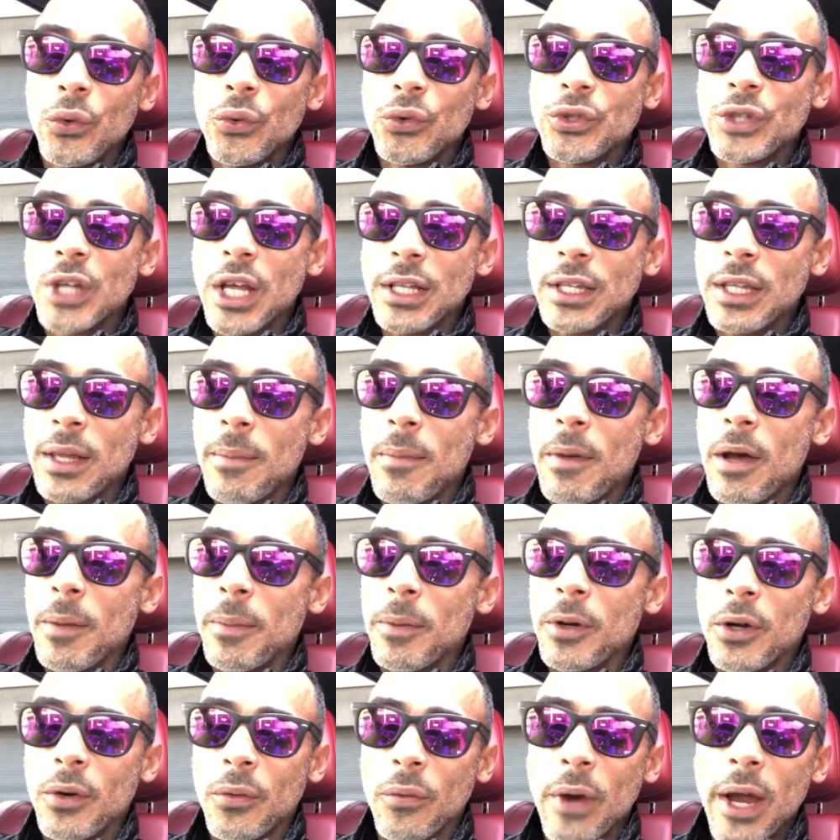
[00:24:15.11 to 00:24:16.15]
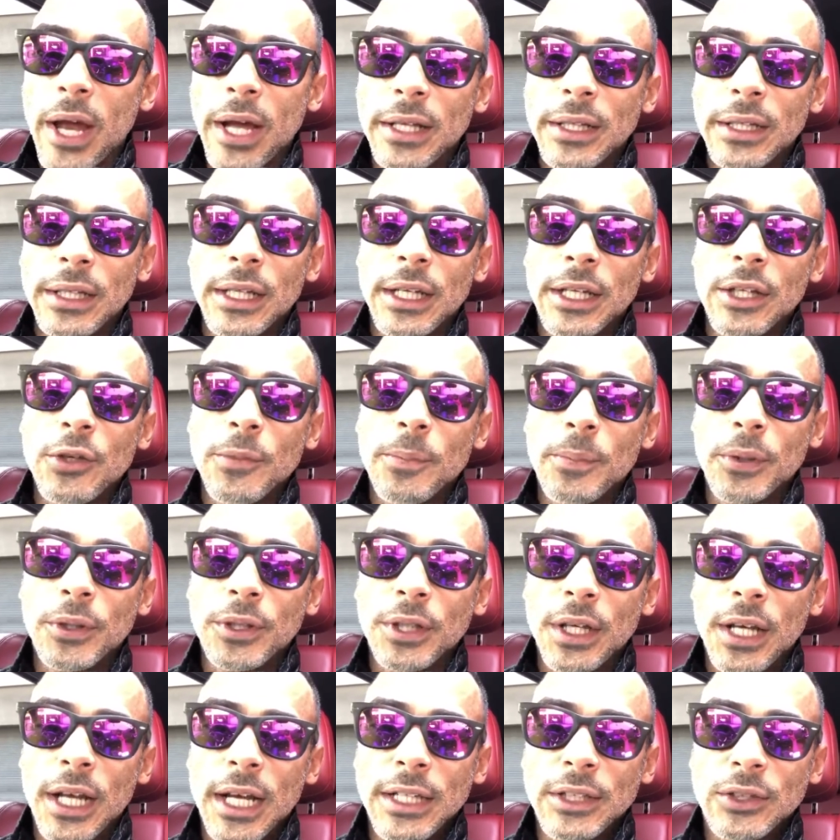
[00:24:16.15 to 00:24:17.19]
set them up correctly and you put the
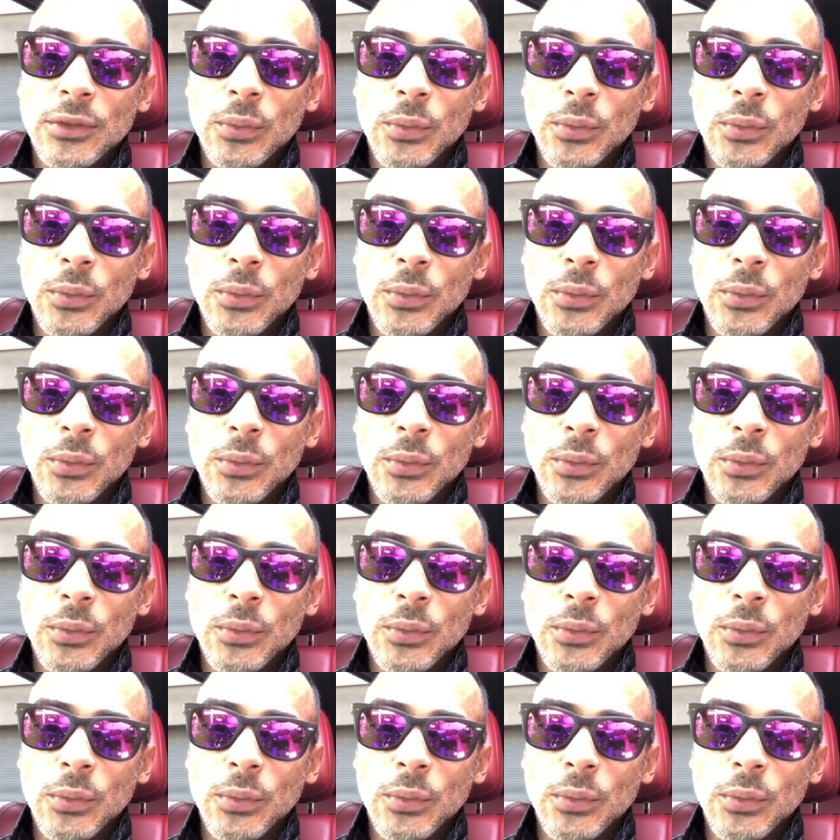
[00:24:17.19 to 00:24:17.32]
nice